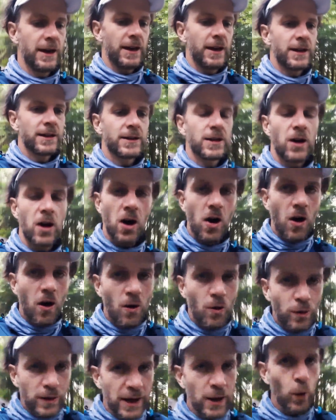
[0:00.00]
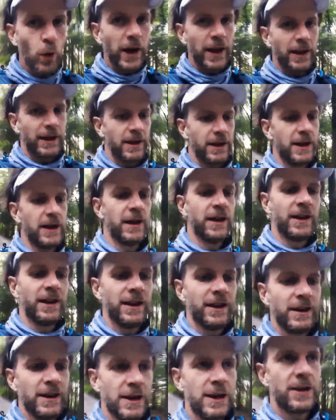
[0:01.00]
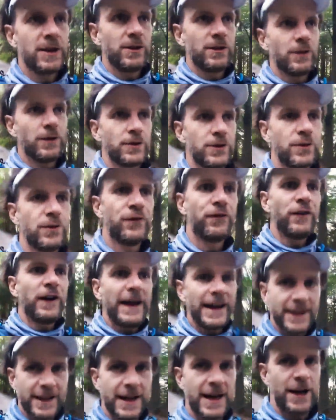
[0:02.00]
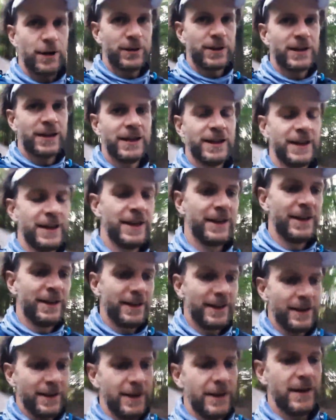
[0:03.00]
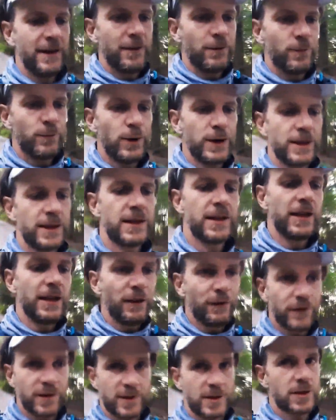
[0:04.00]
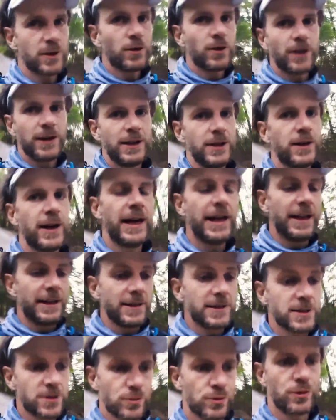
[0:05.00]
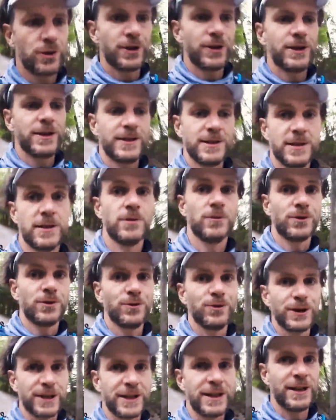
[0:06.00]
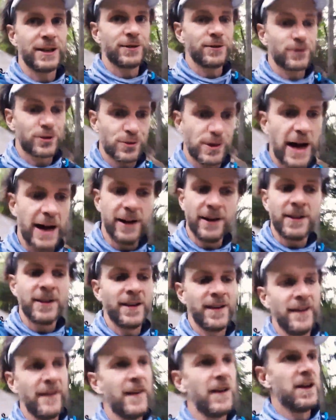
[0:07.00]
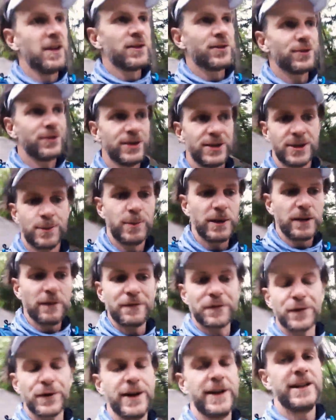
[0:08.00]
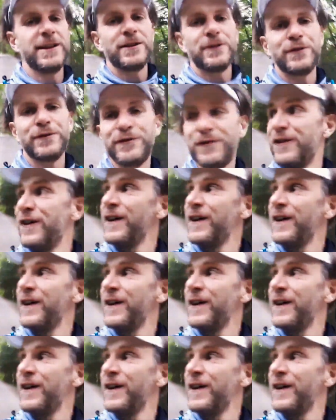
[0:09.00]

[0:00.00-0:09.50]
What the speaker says: the only way to find out what if the story in your head is true or not is to do it, to try it. Do not be afraid of